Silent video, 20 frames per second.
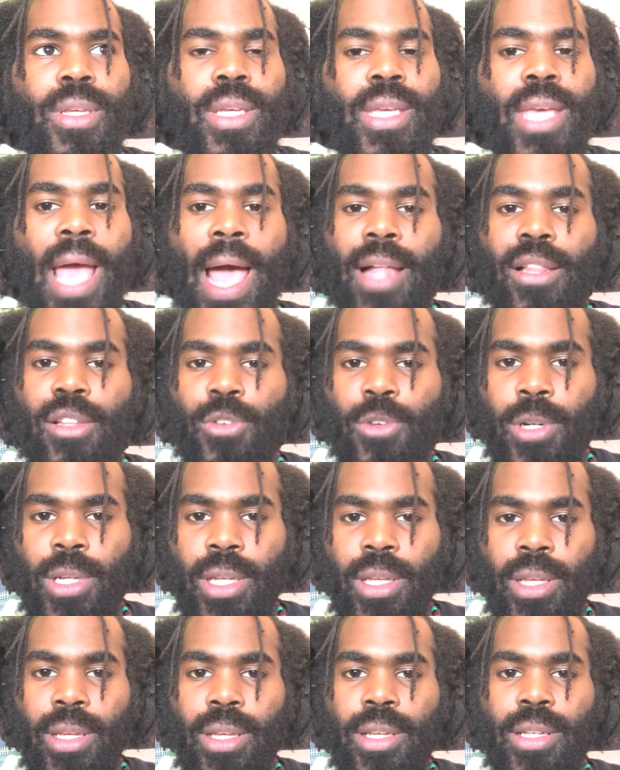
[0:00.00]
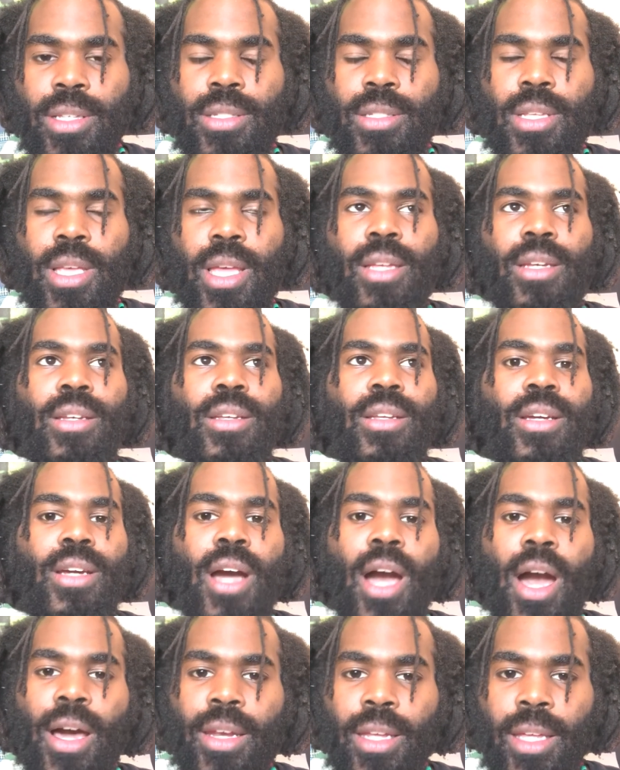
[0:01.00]
calories and
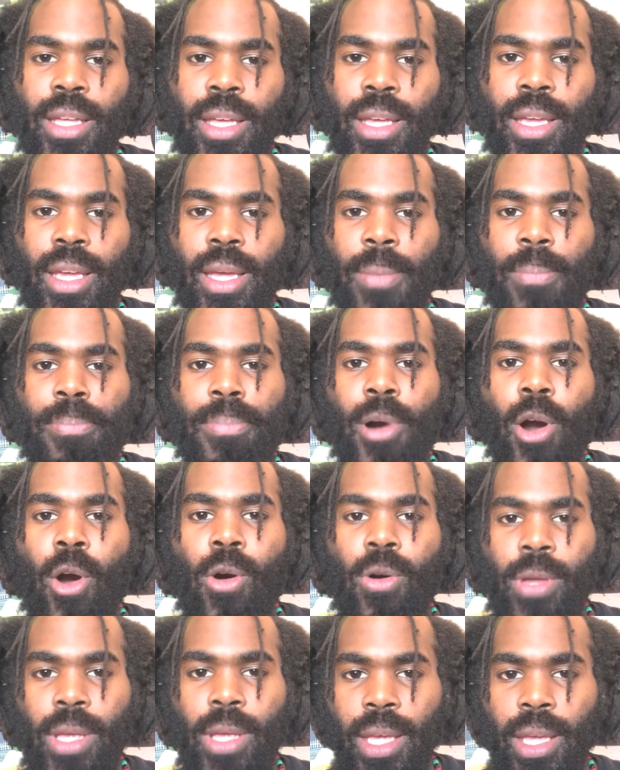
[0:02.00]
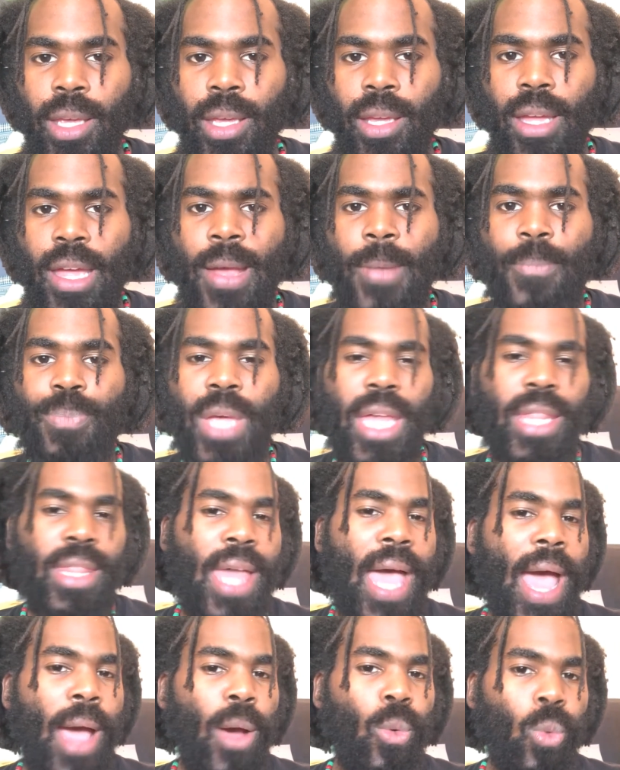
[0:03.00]
cutting and bulking
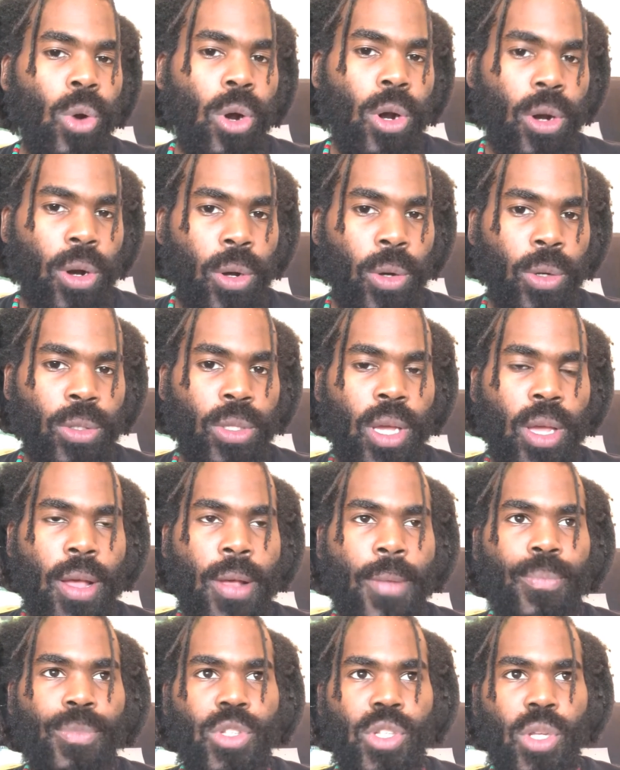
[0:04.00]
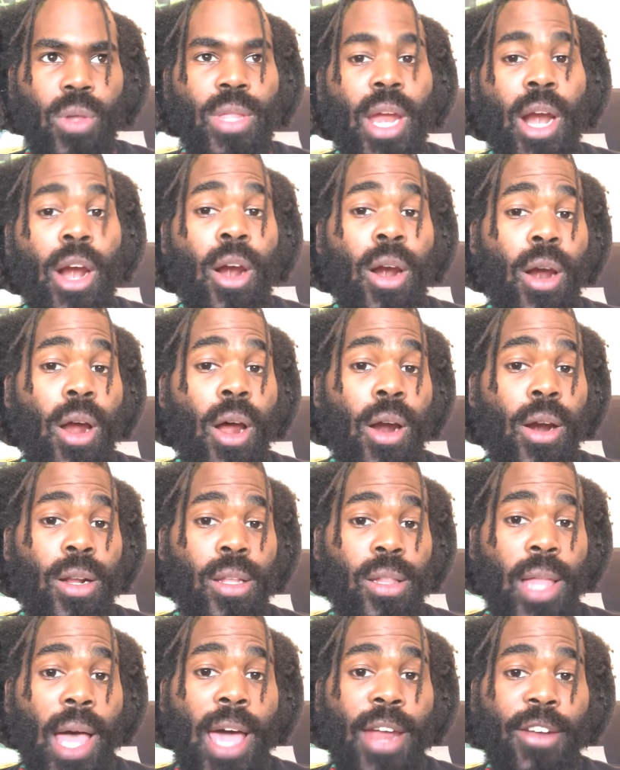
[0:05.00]
and that world. So there are
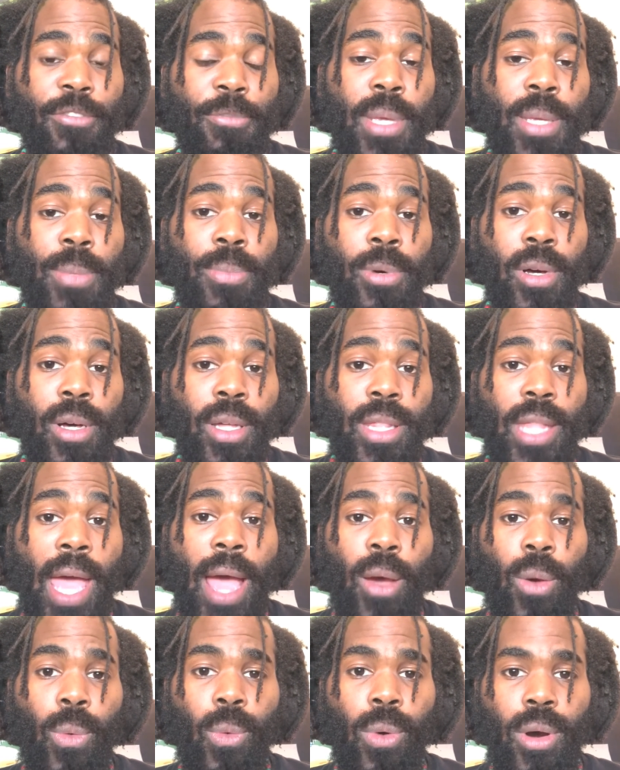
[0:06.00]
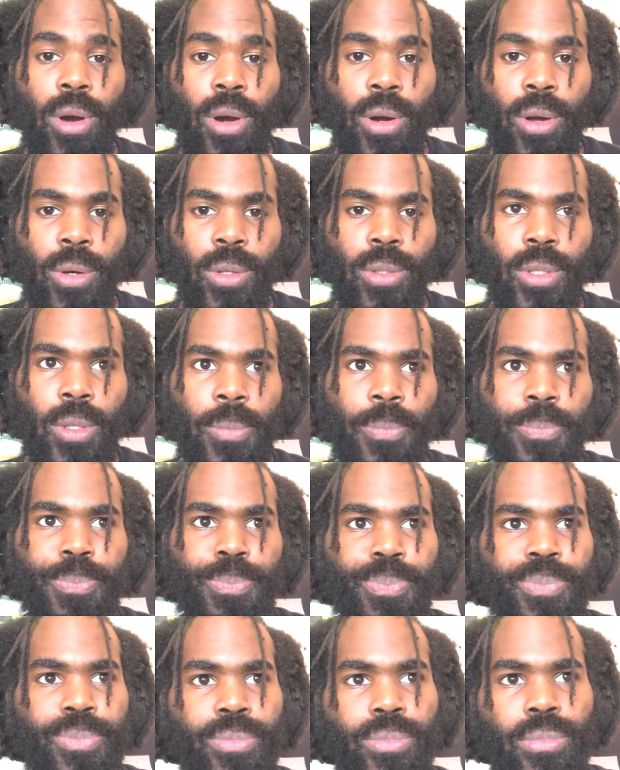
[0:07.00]
a lot of people in that world
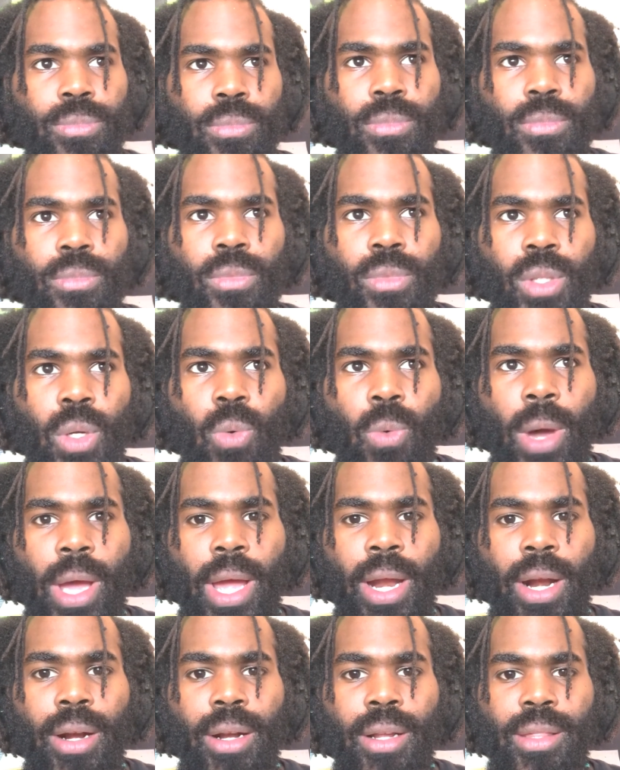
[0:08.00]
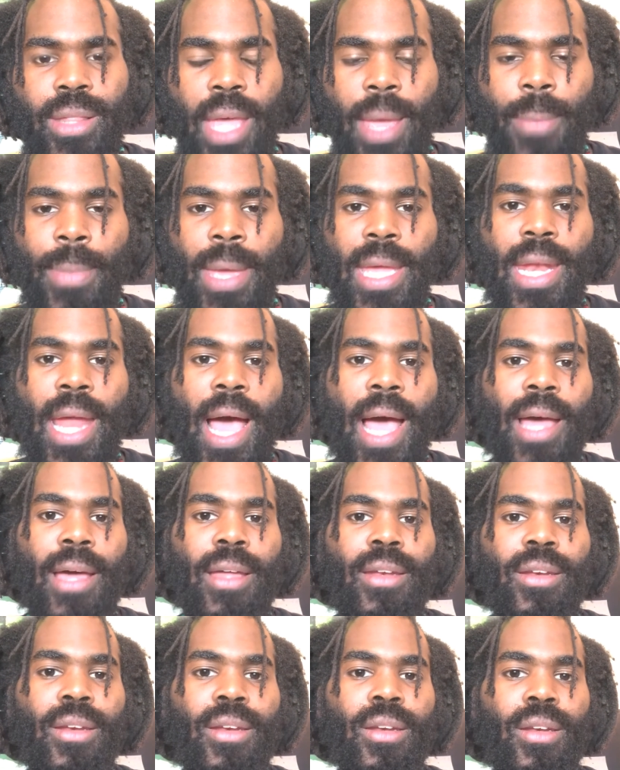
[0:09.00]
where they may
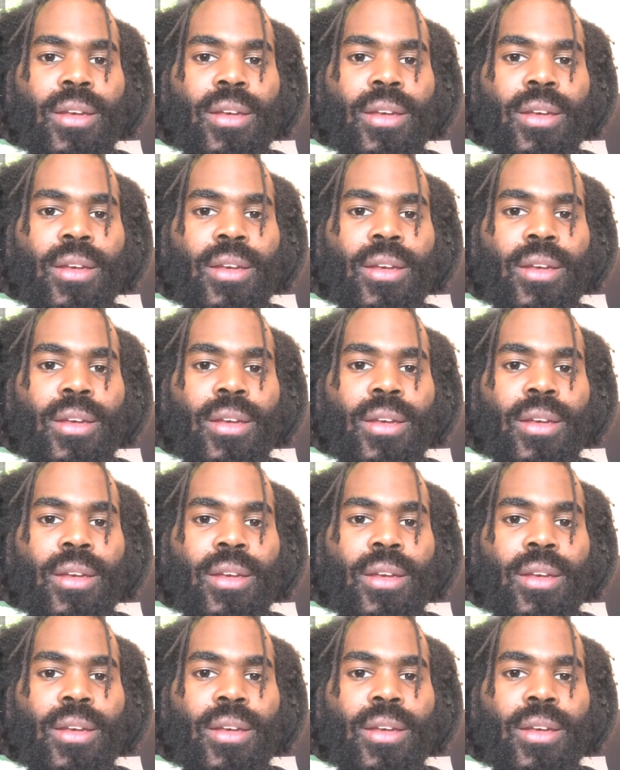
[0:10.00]
not